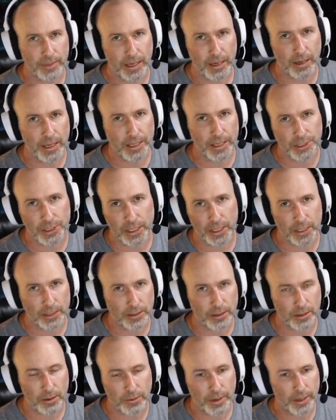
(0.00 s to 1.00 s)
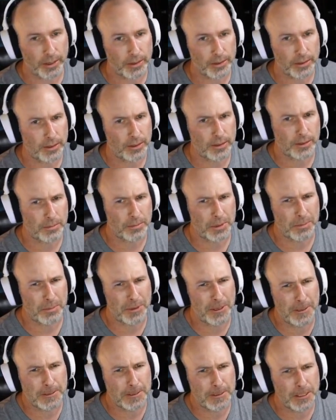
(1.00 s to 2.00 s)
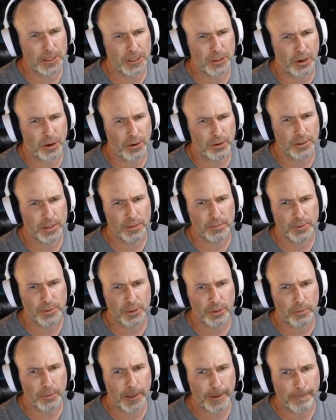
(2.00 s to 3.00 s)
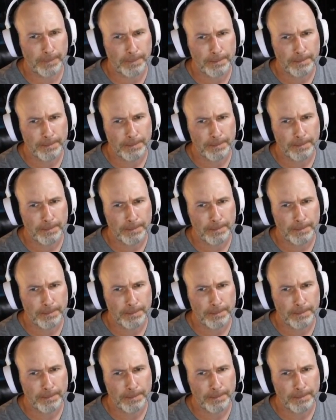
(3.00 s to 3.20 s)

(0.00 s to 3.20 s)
inch-to-inch coherency or something, because it just hurts them so bad.